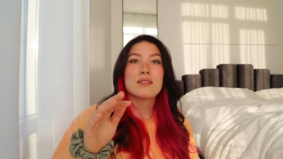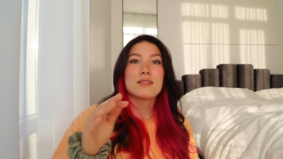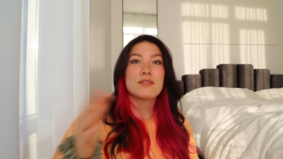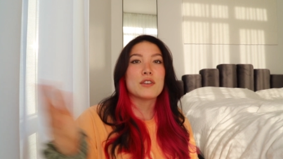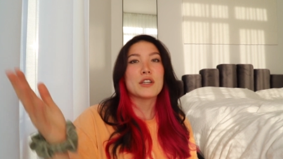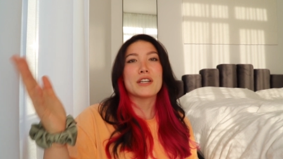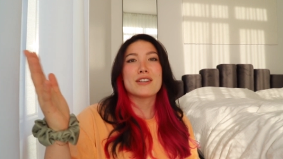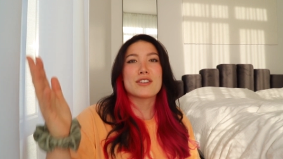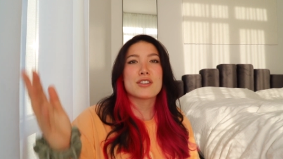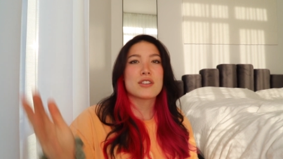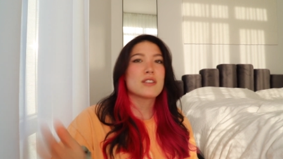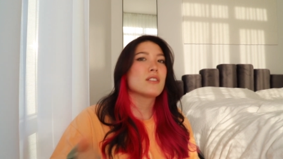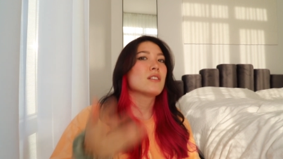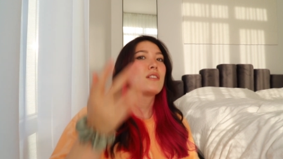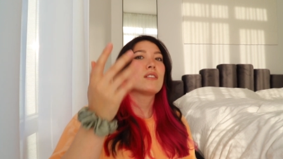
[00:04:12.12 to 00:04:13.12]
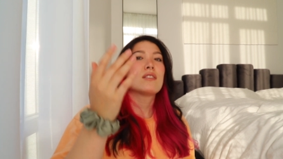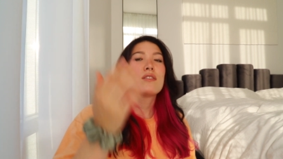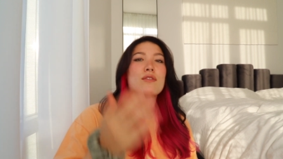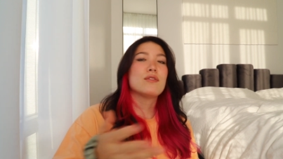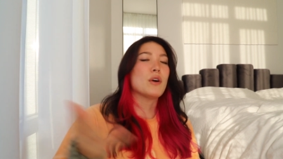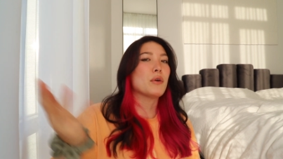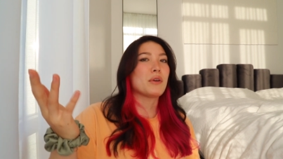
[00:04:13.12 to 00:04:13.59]
footage,
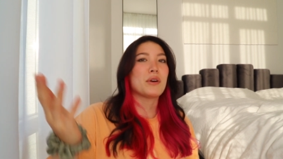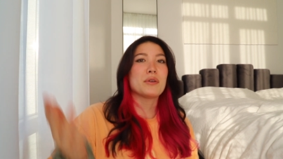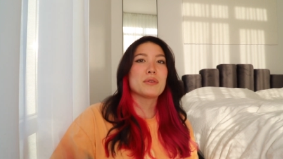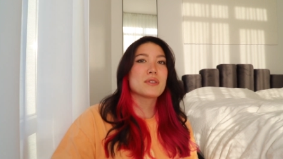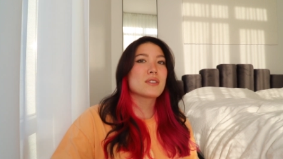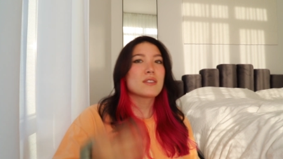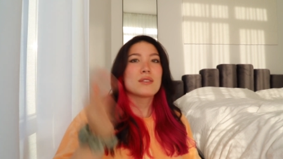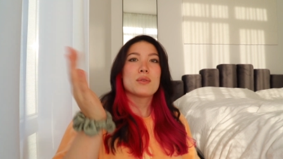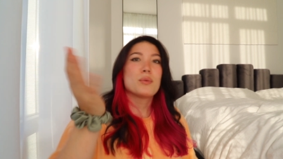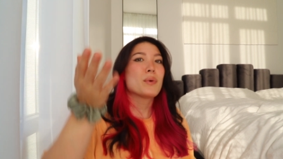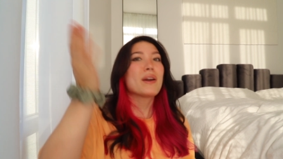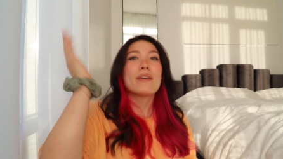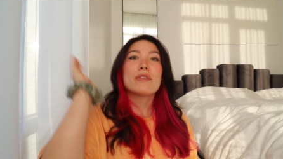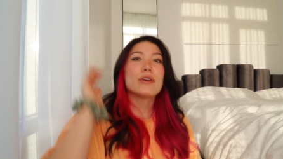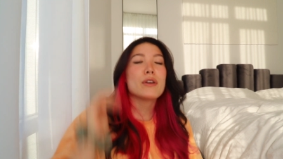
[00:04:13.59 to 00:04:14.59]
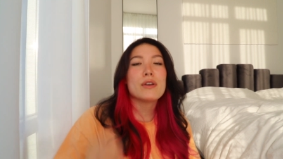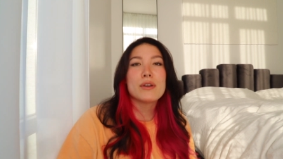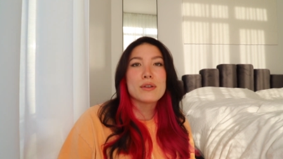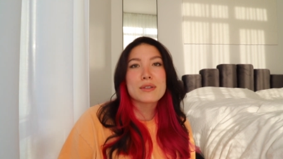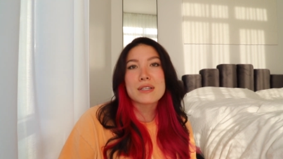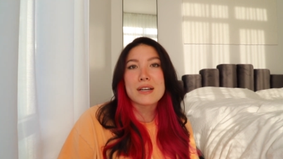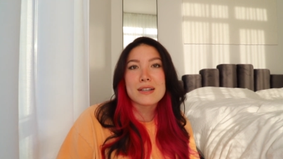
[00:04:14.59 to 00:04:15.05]
photos, whatever you
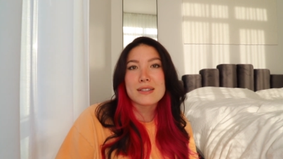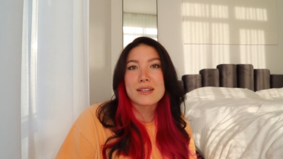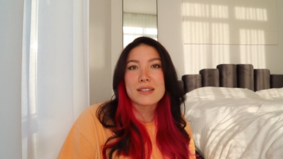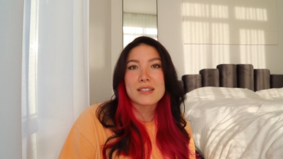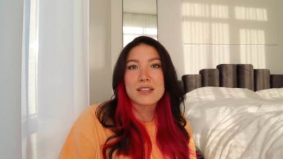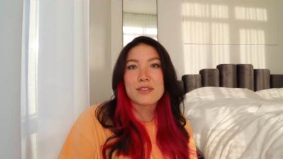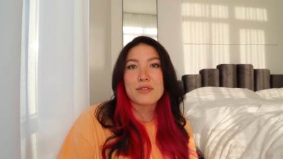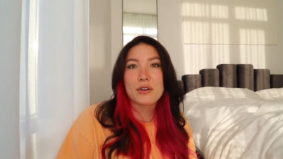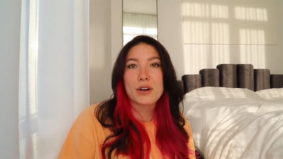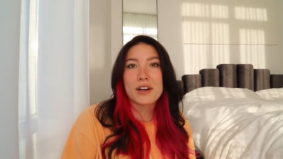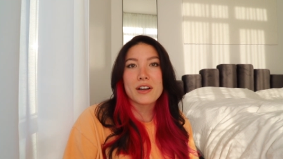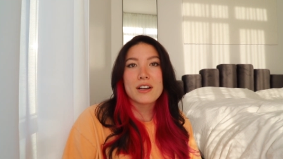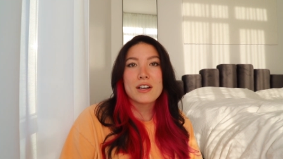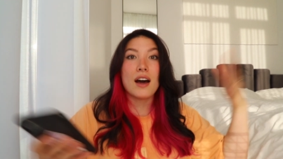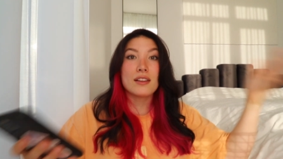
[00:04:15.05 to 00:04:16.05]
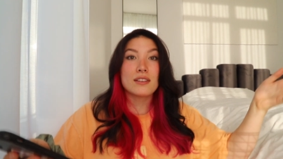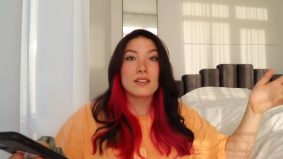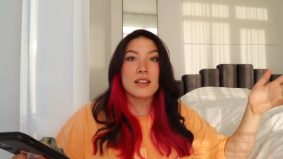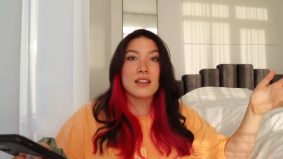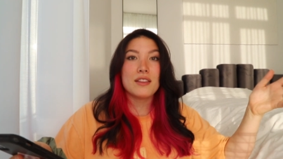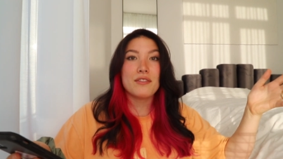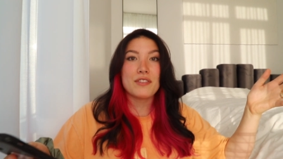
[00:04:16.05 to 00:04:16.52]
use an SSD for. Other
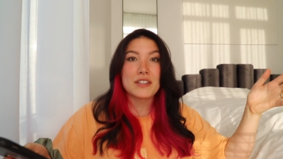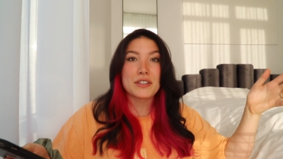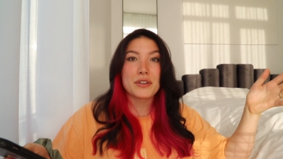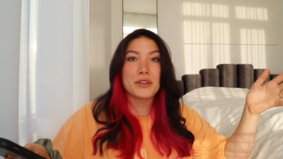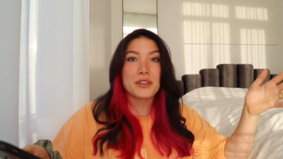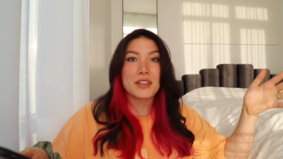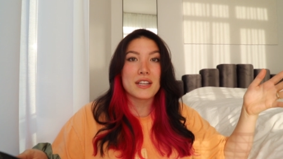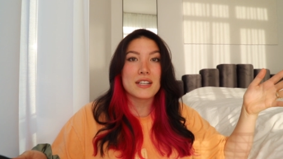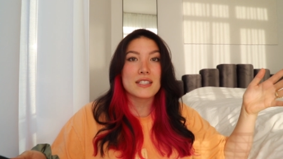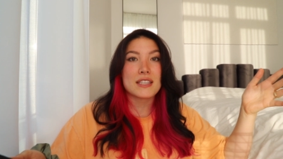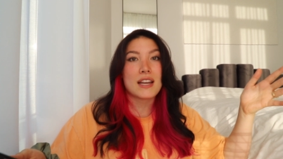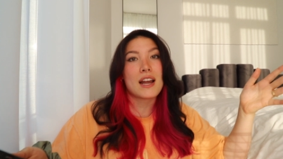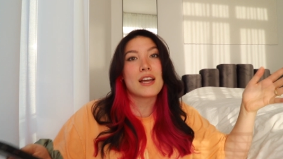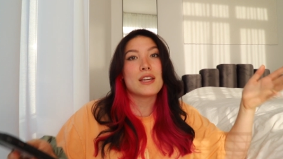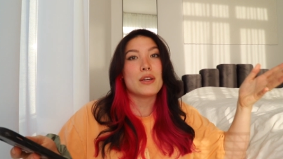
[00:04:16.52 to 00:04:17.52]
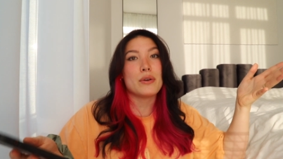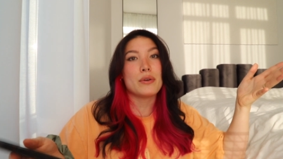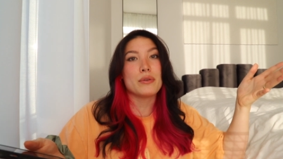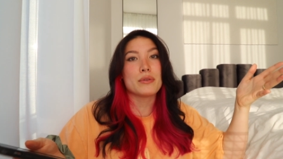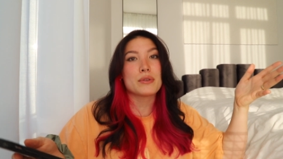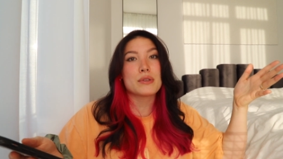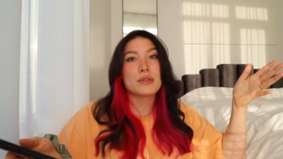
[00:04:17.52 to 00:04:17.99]
than the physical things that I
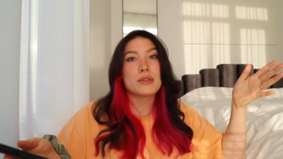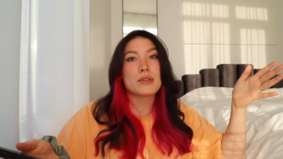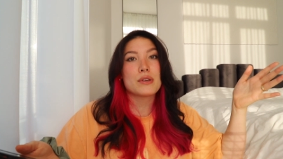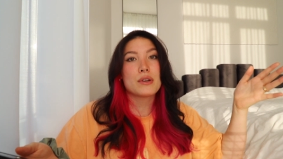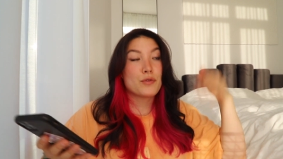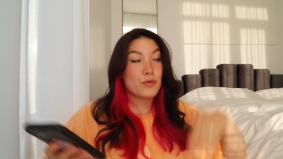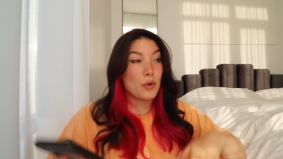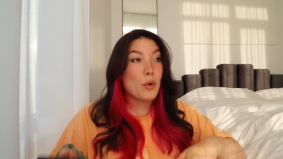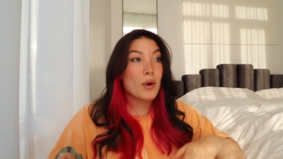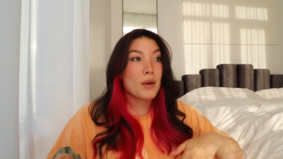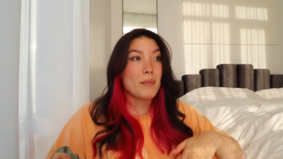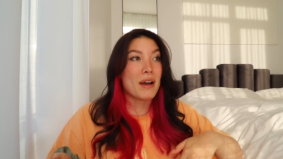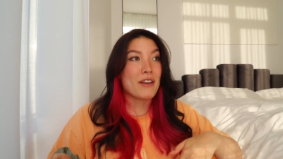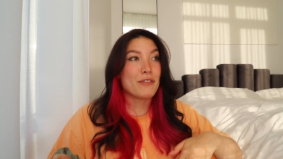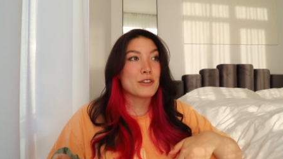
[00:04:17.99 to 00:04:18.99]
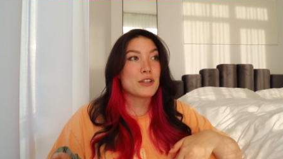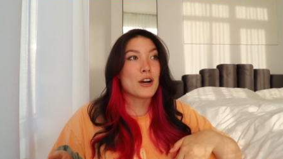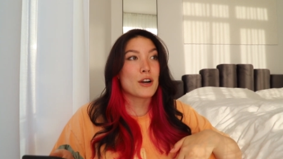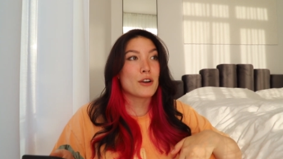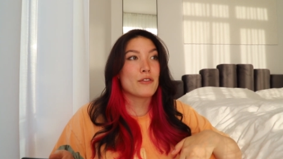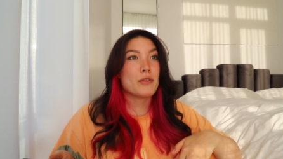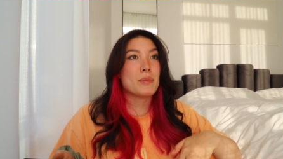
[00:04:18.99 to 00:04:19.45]
use for my
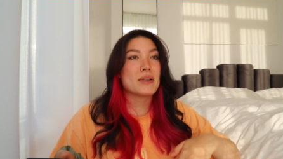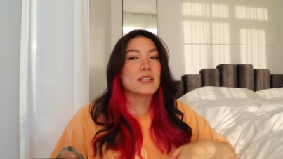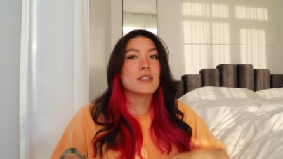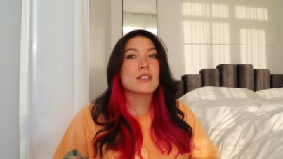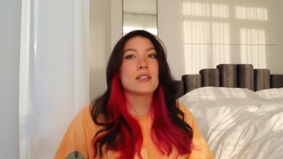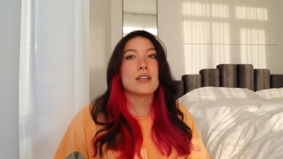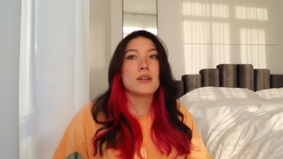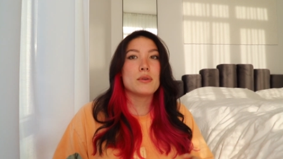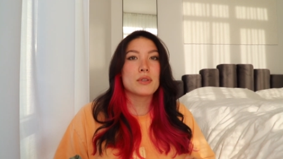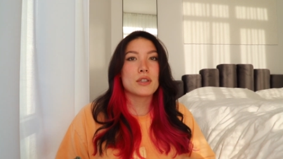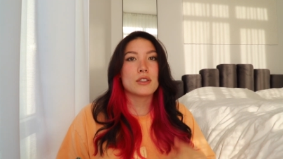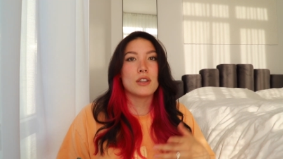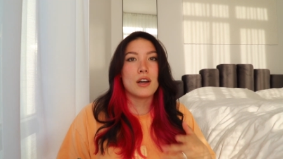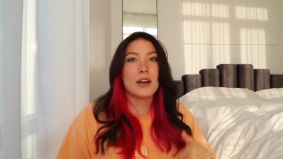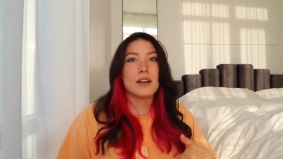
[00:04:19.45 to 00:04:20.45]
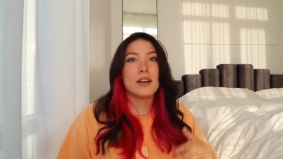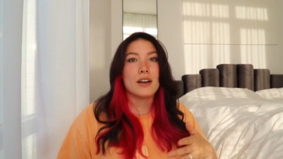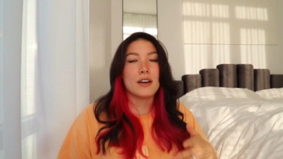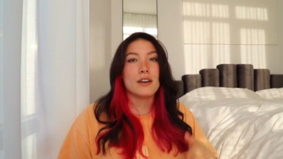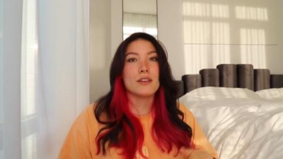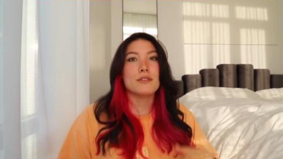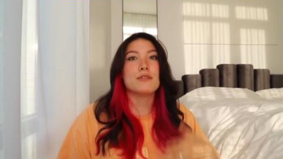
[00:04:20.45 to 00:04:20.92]
photography business, I use a lot
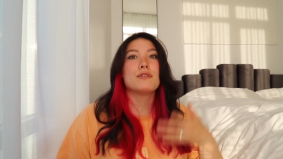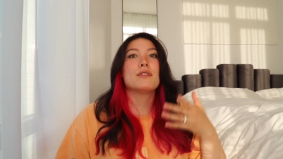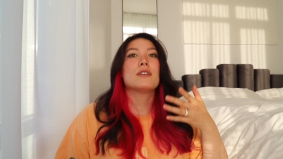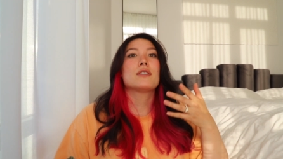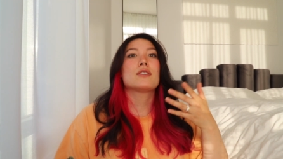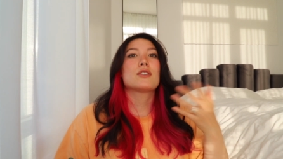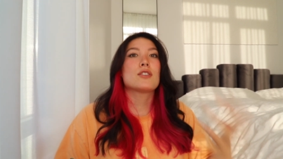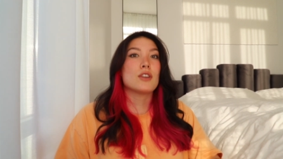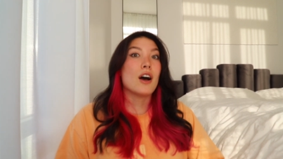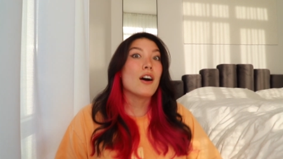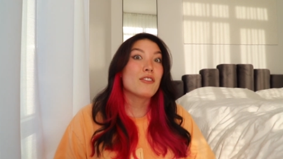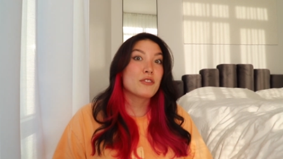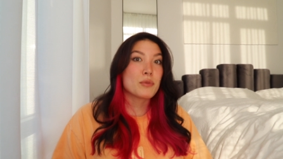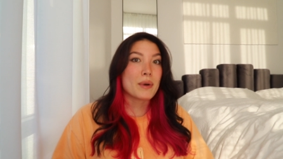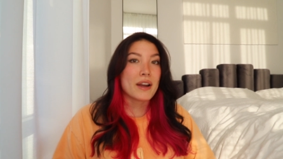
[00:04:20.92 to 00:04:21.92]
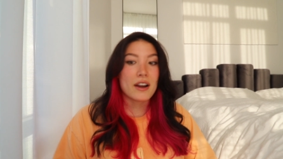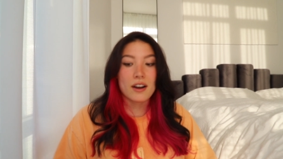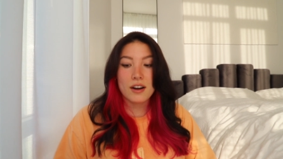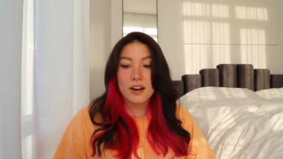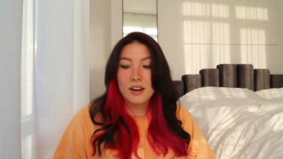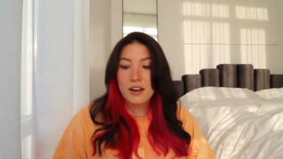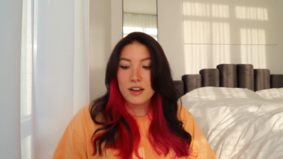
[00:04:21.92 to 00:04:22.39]
of
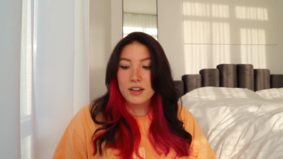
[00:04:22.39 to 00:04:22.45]
software.